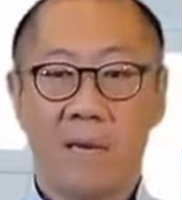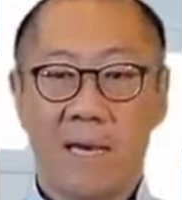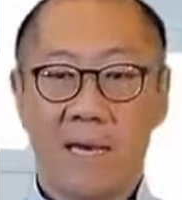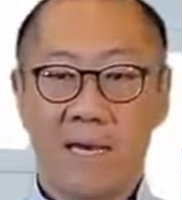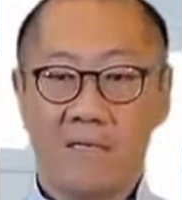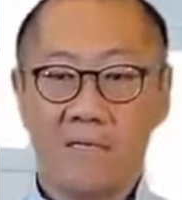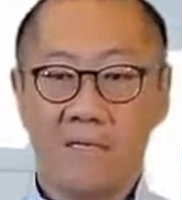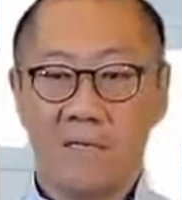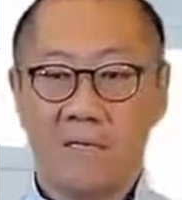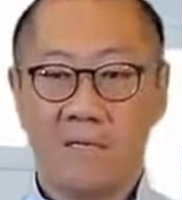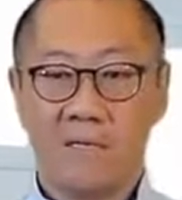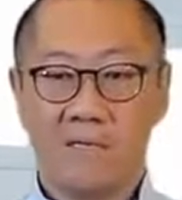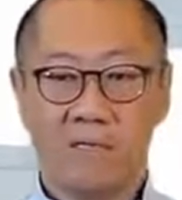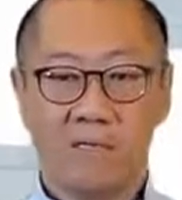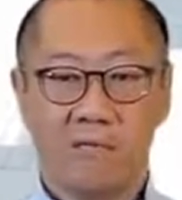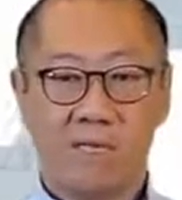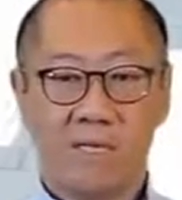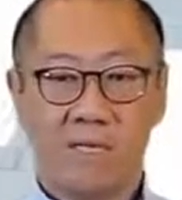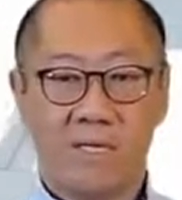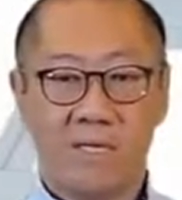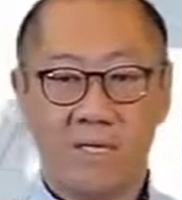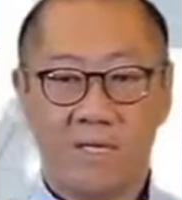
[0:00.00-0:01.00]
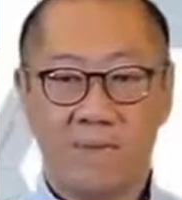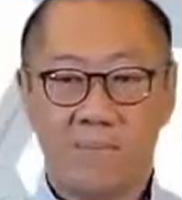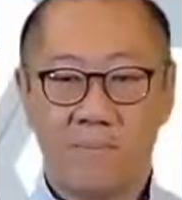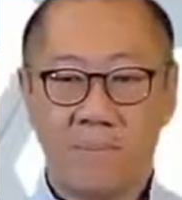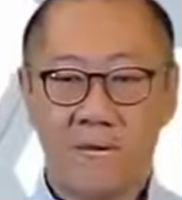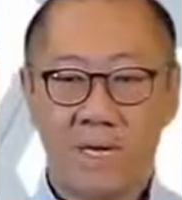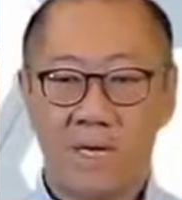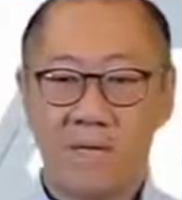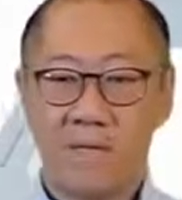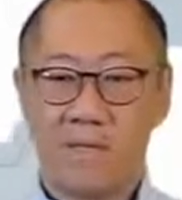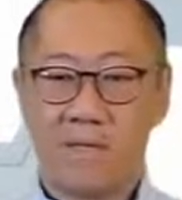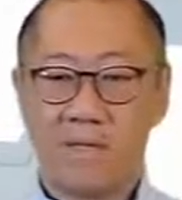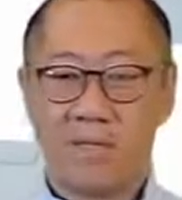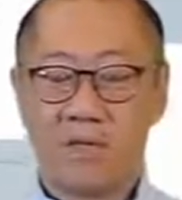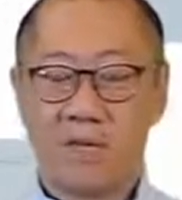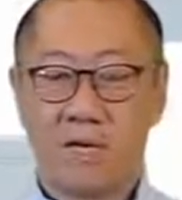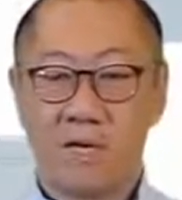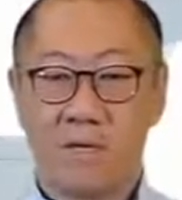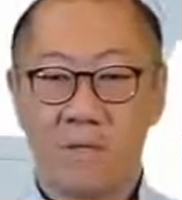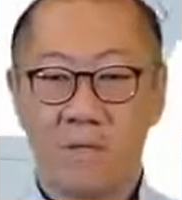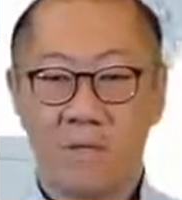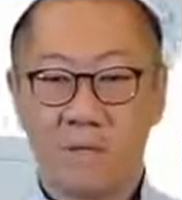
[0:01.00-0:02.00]
as illustrated by the
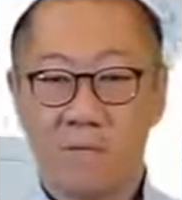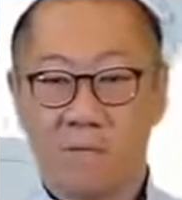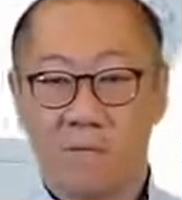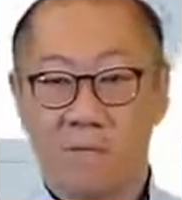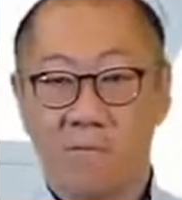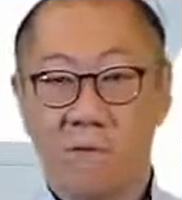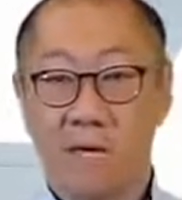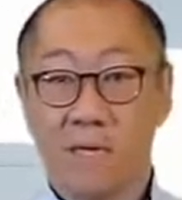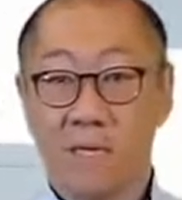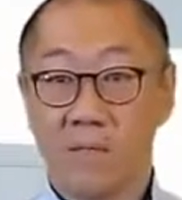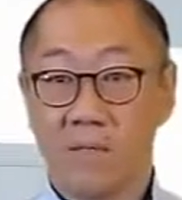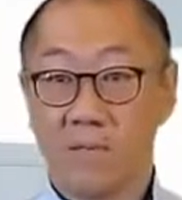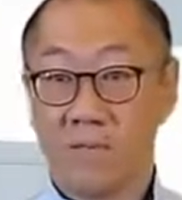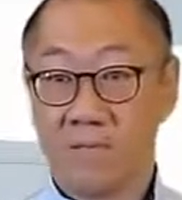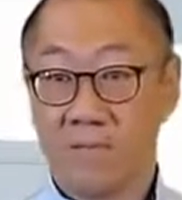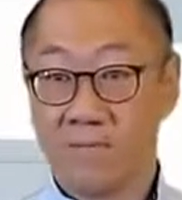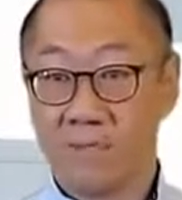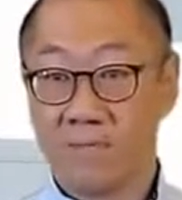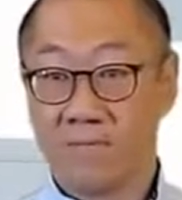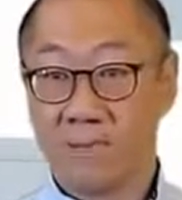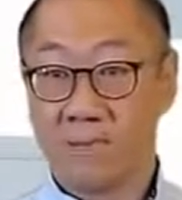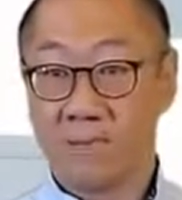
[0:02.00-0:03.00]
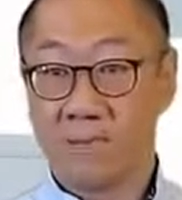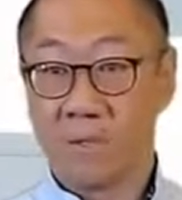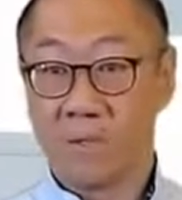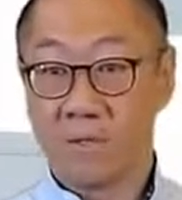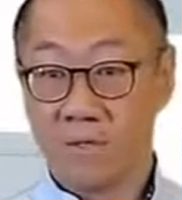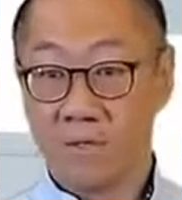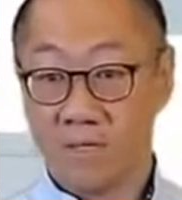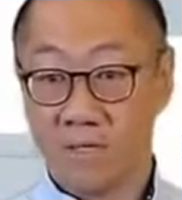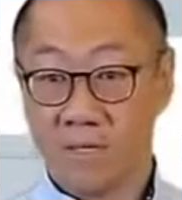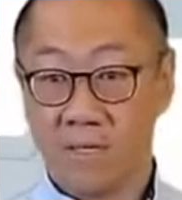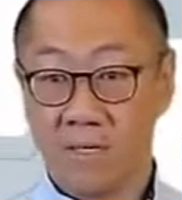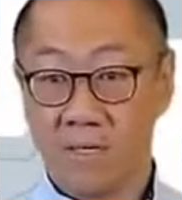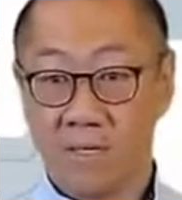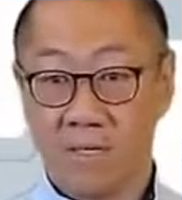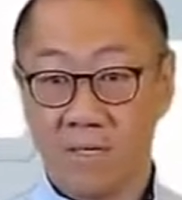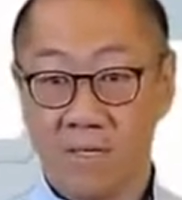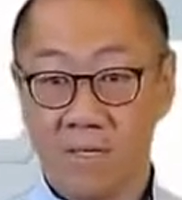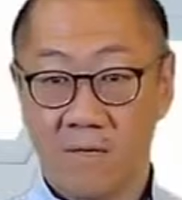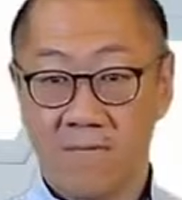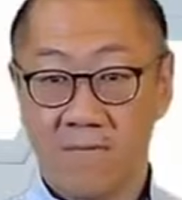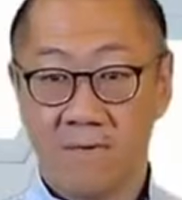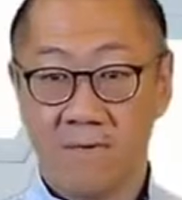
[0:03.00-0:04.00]
chart on the right, which is from Bursa
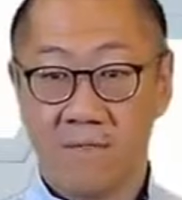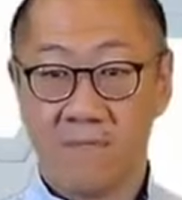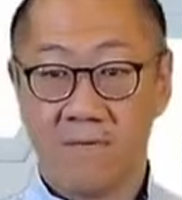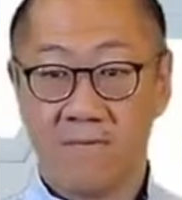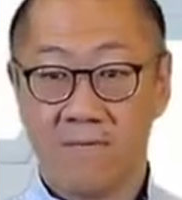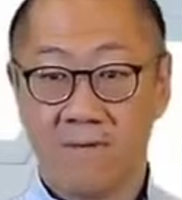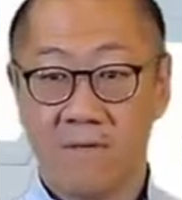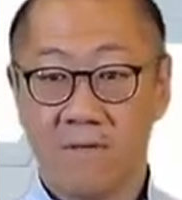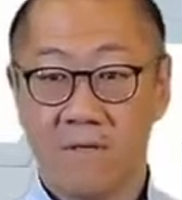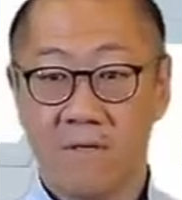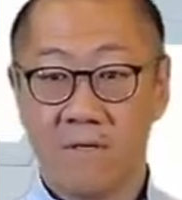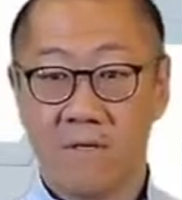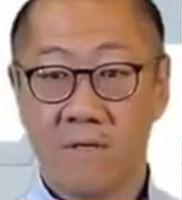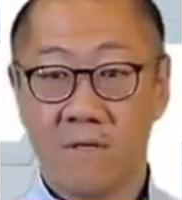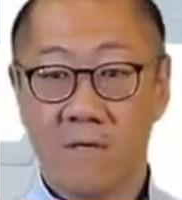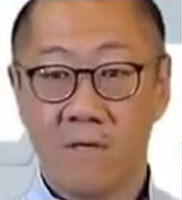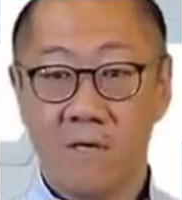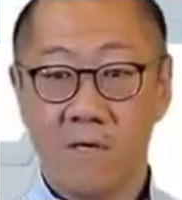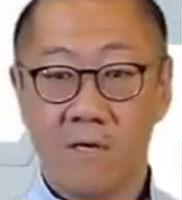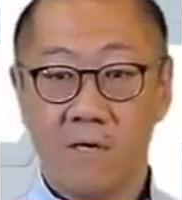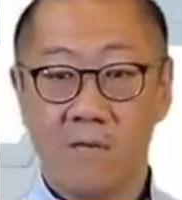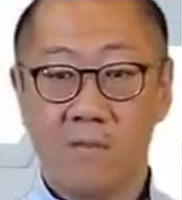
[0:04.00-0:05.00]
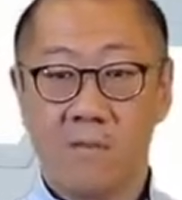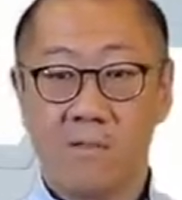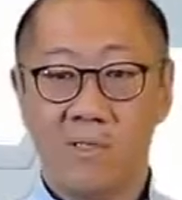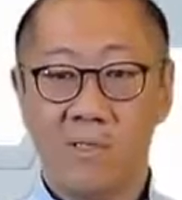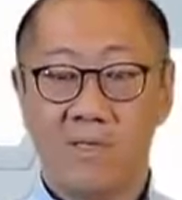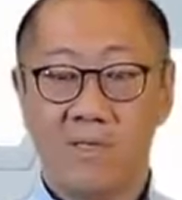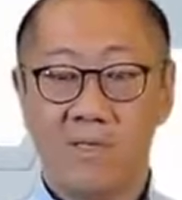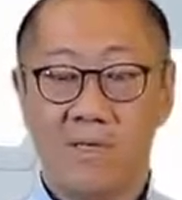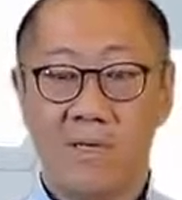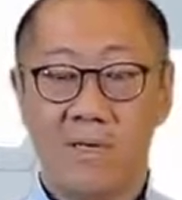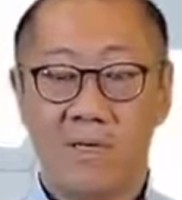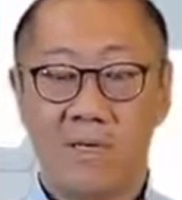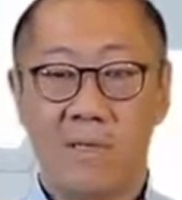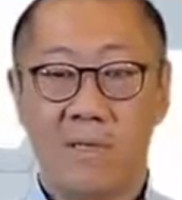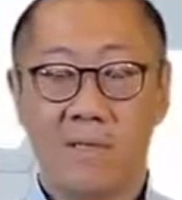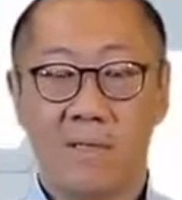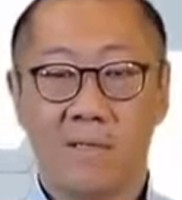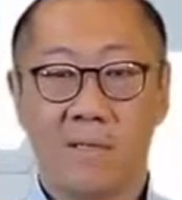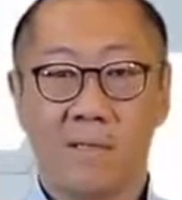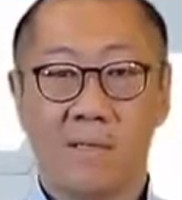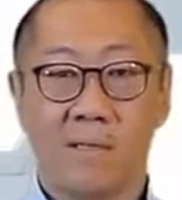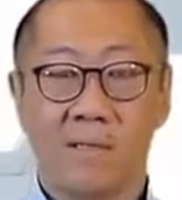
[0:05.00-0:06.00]
FTSE for Good, you can see that
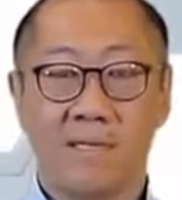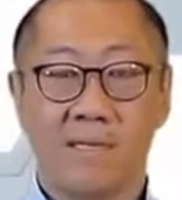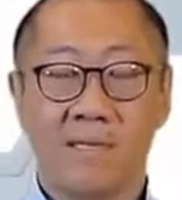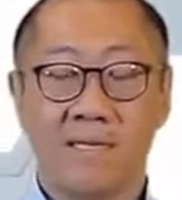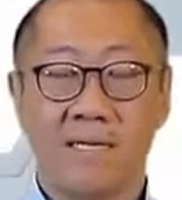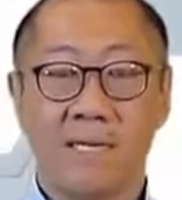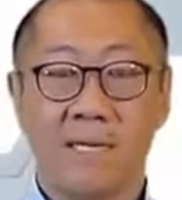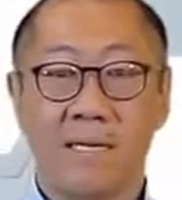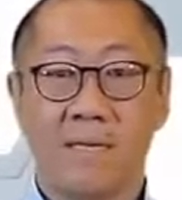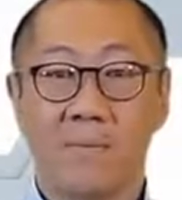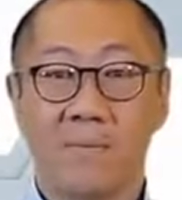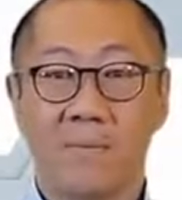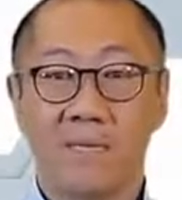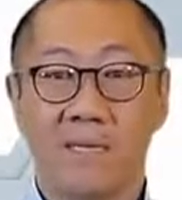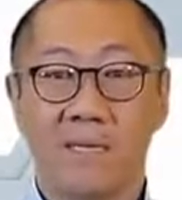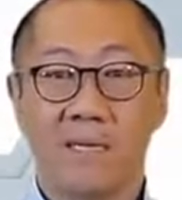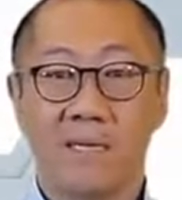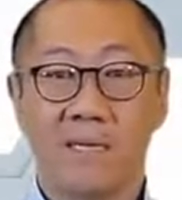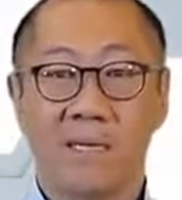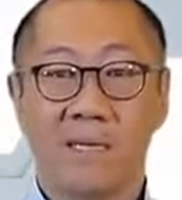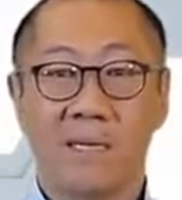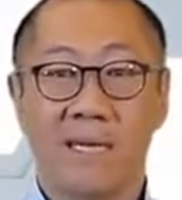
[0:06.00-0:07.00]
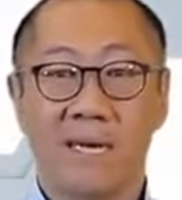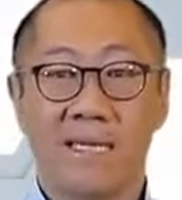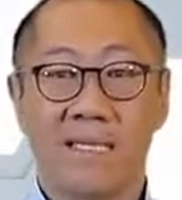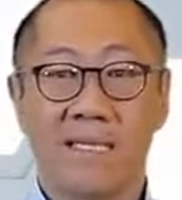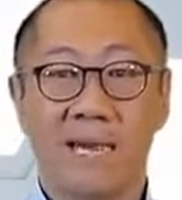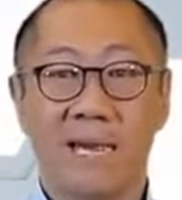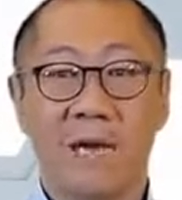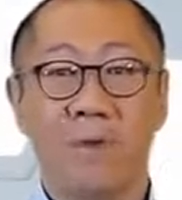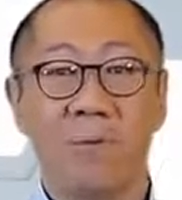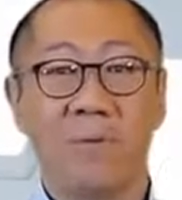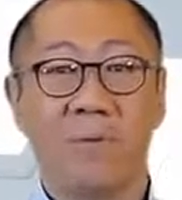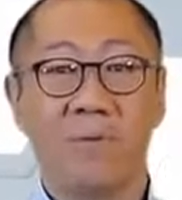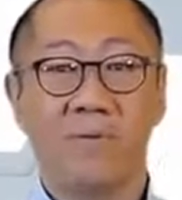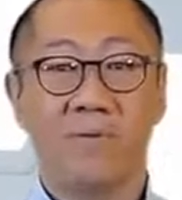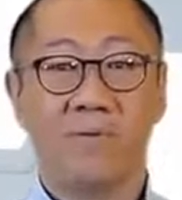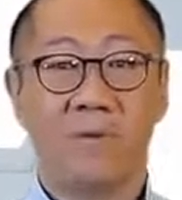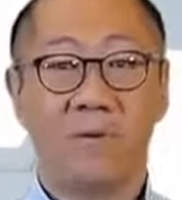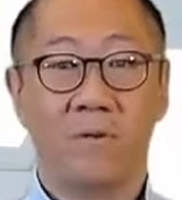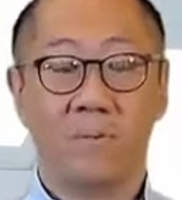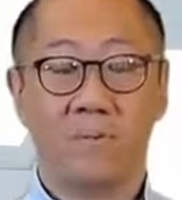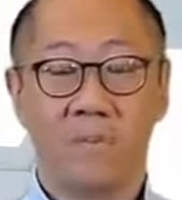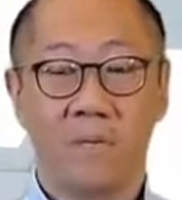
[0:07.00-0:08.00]
the sustainability index
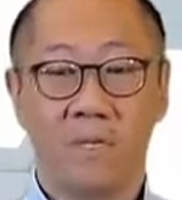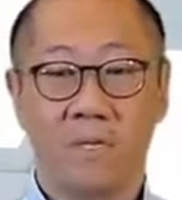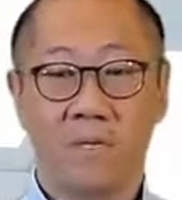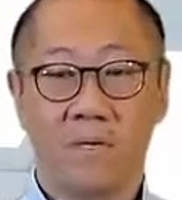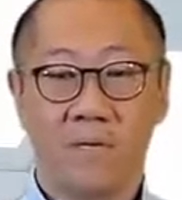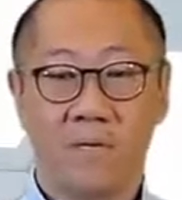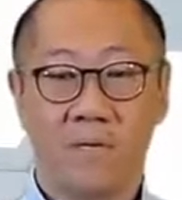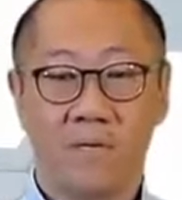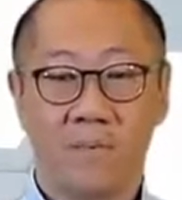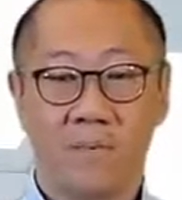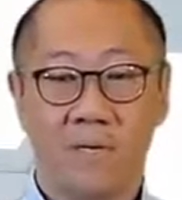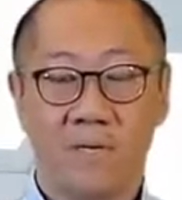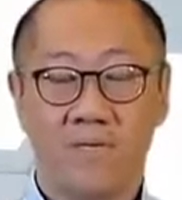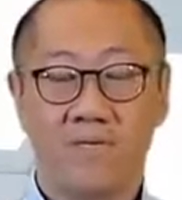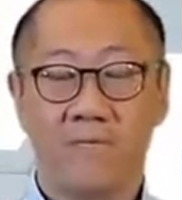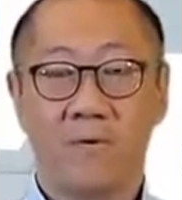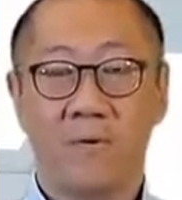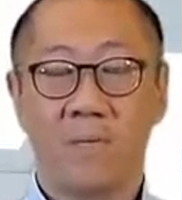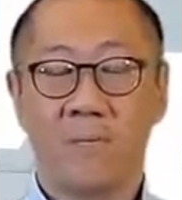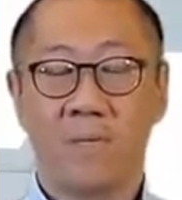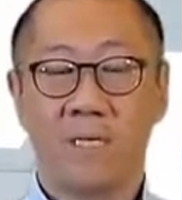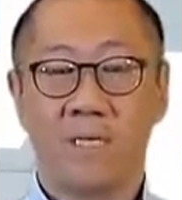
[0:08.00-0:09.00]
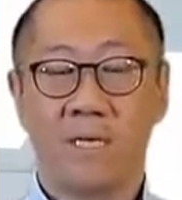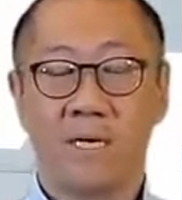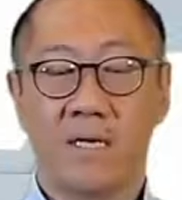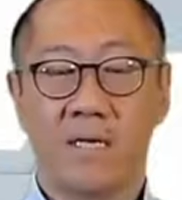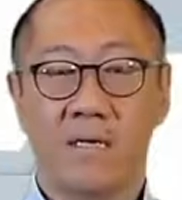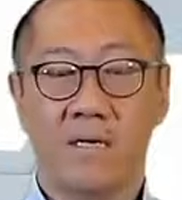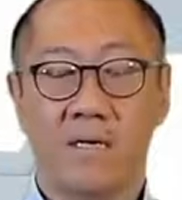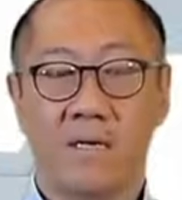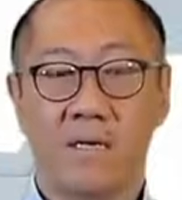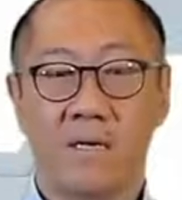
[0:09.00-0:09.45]
outperformed by 4%.